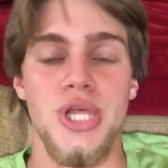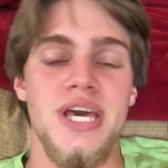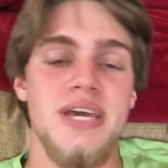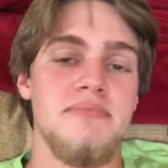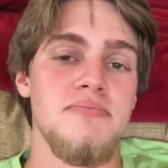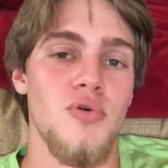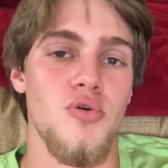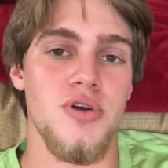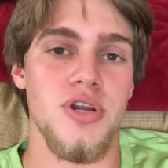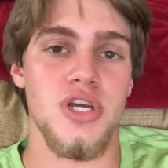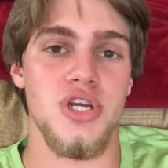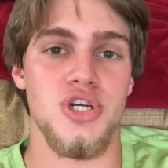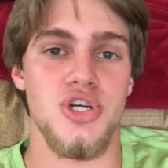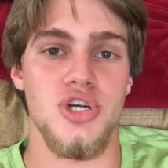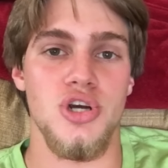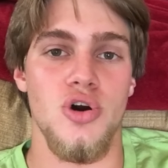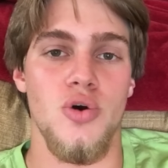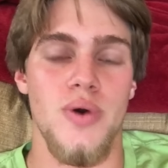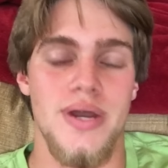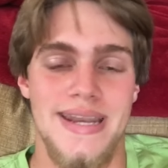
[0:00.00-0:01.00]
like morning
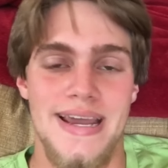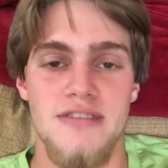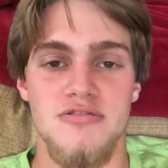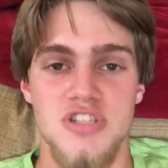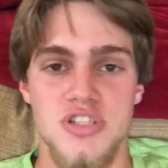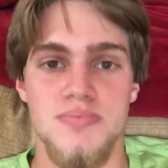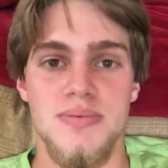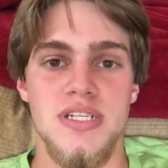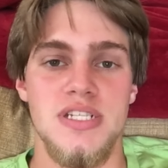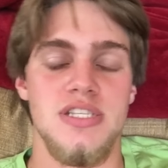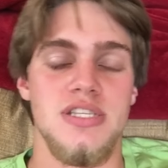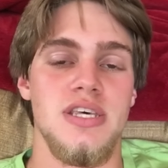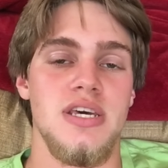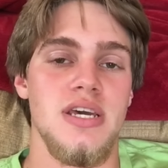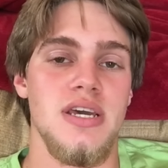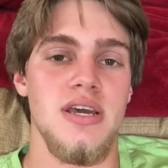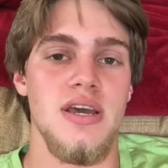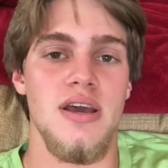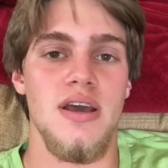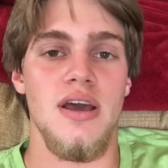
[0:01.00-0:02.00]
show announcements
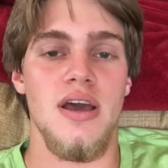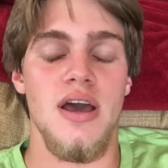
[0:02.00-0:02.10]
thing.